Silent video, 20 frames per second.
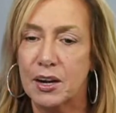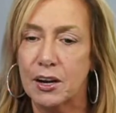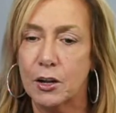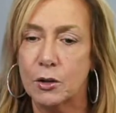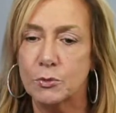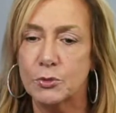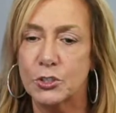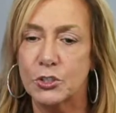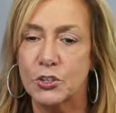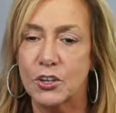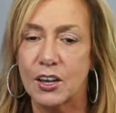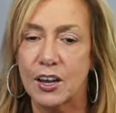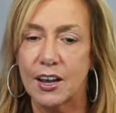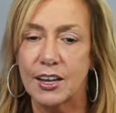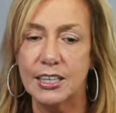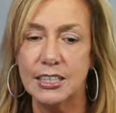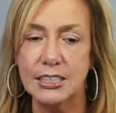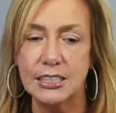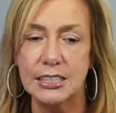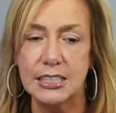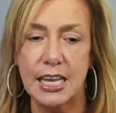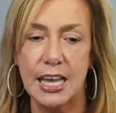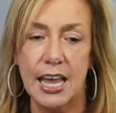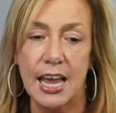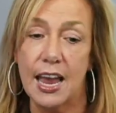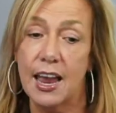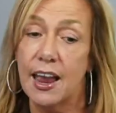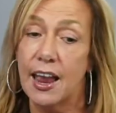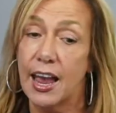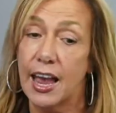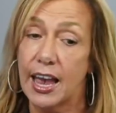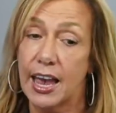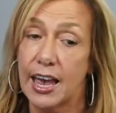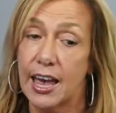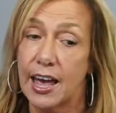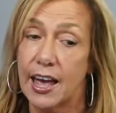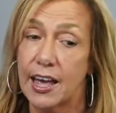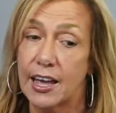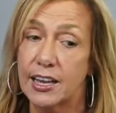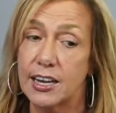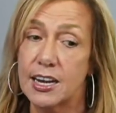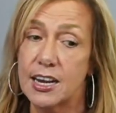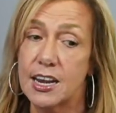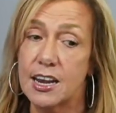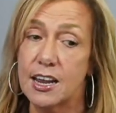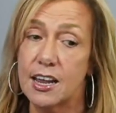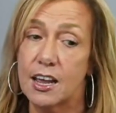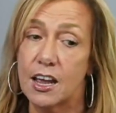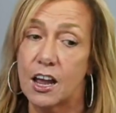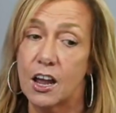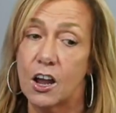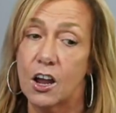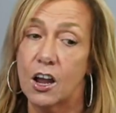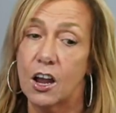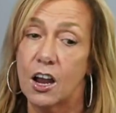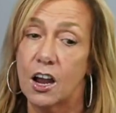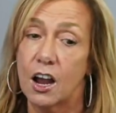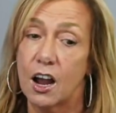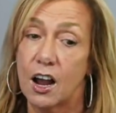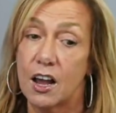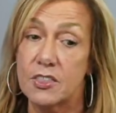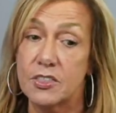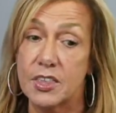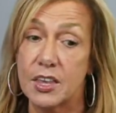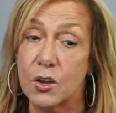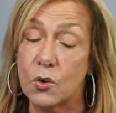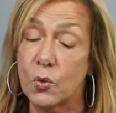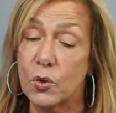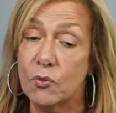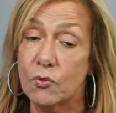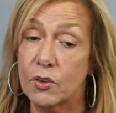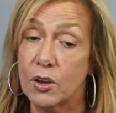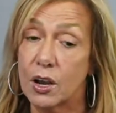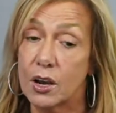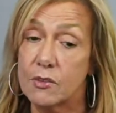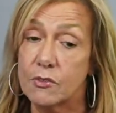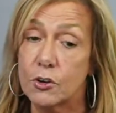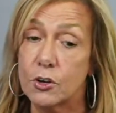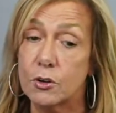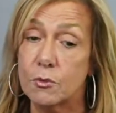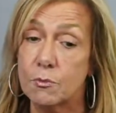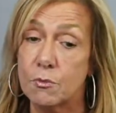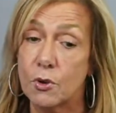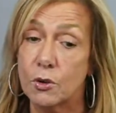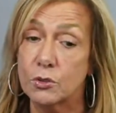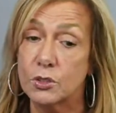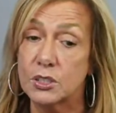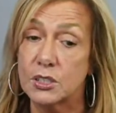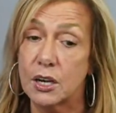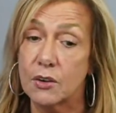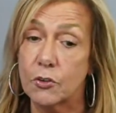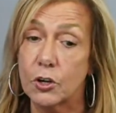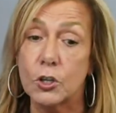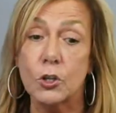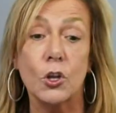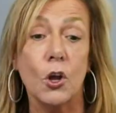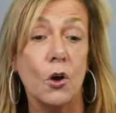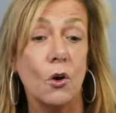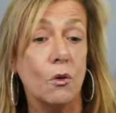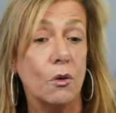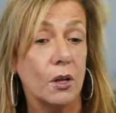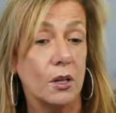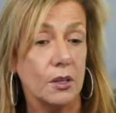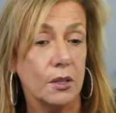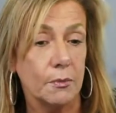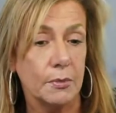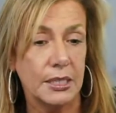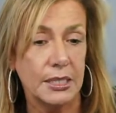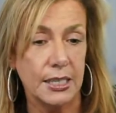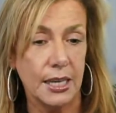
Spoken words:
that helps you guys. And I think we've covered most no, let me